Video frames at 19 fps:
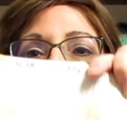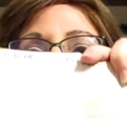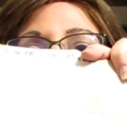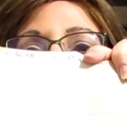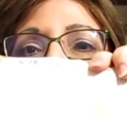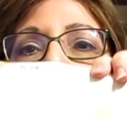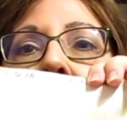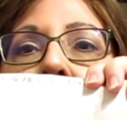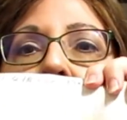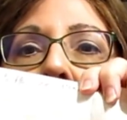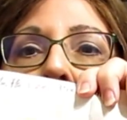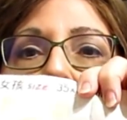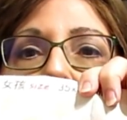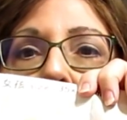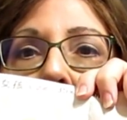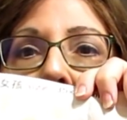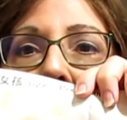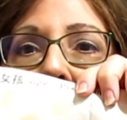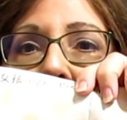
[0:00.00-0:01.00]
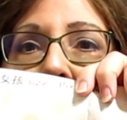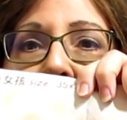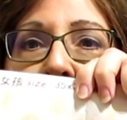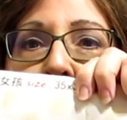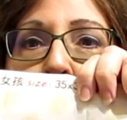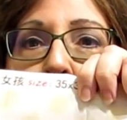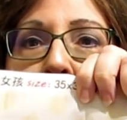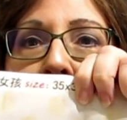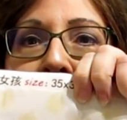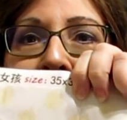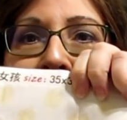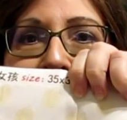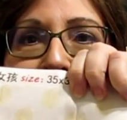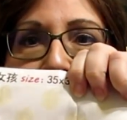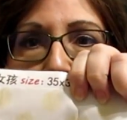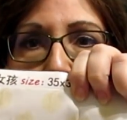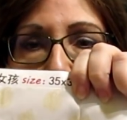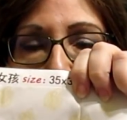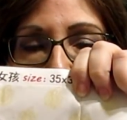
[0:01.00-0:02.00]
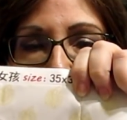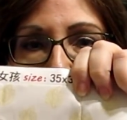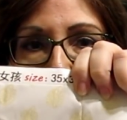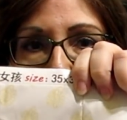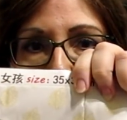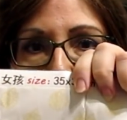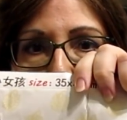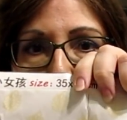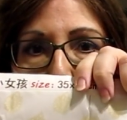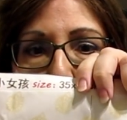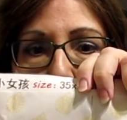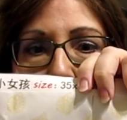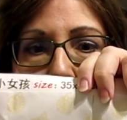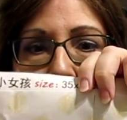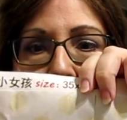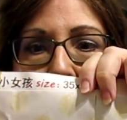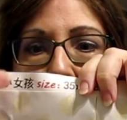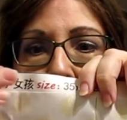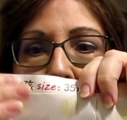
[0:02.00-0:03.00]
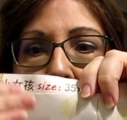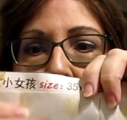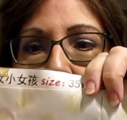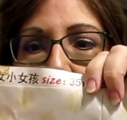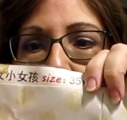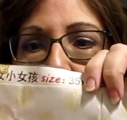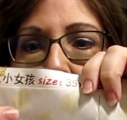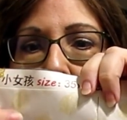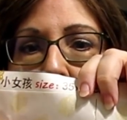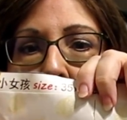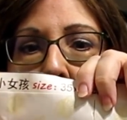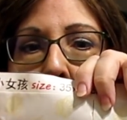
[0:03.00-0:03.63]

Now, this one is covered with an